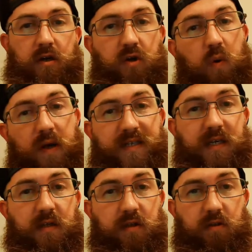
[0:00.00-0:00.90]

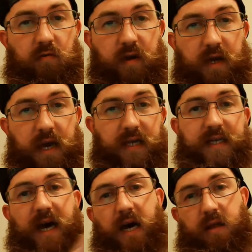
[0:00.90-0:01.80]

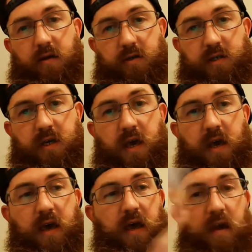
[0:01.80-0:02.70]
$23.
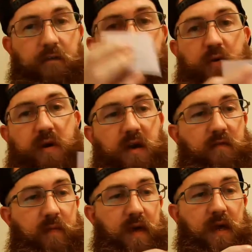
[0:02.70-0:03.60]
If you
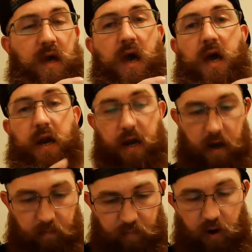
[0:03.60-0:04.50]
give me
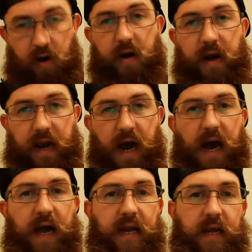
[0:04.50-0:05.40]
number
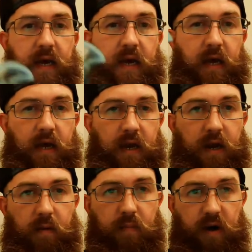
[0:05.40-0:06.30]
nine for
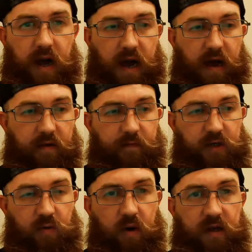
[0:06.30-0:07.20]

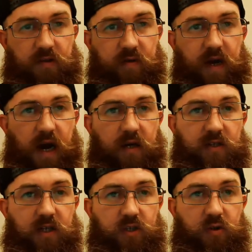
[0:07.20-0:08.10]

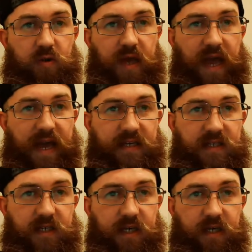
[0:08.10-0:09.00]
$23 gets you the
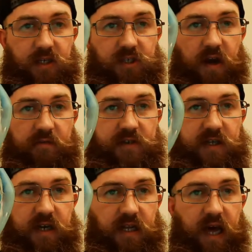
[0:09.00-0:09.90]
antique
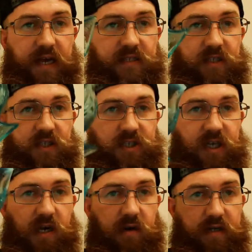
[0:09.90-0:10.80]
Jefferson Glass
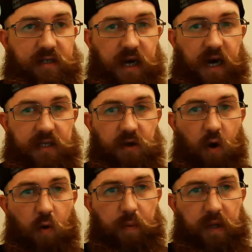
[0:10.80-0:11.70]
Shell and Dots
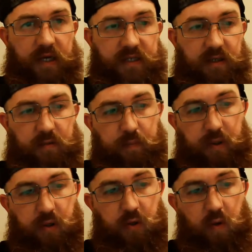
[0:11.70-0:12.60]
Opalescent
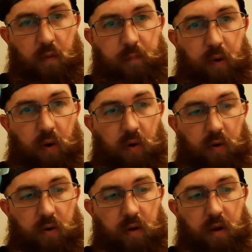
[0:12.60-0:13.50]
Blue
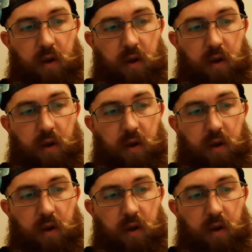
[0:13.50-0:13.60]
Bowl.